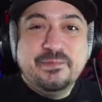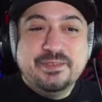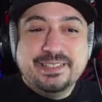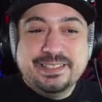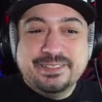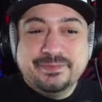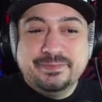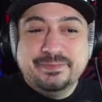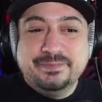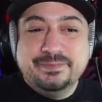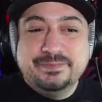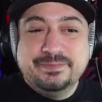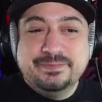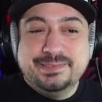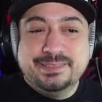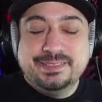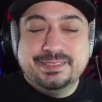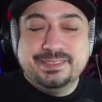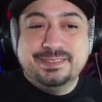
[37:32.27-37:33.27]

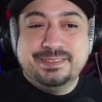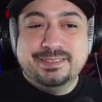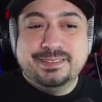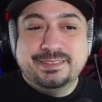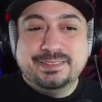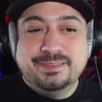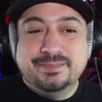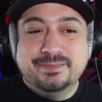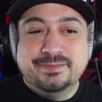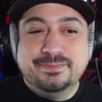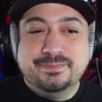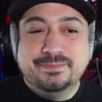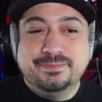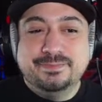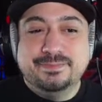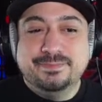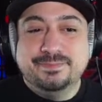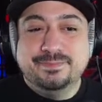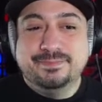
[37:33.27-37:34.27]
Yeah. And
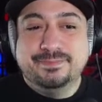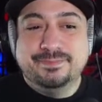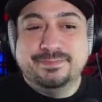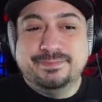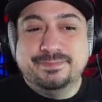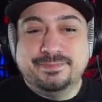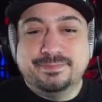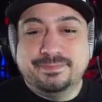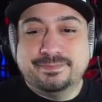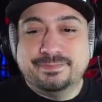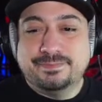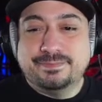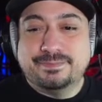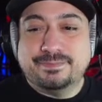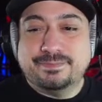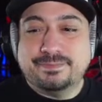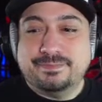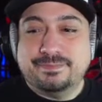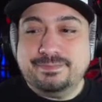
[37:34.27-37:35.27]
so the
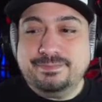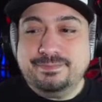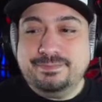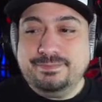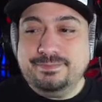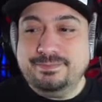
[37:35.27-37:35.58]
other thing that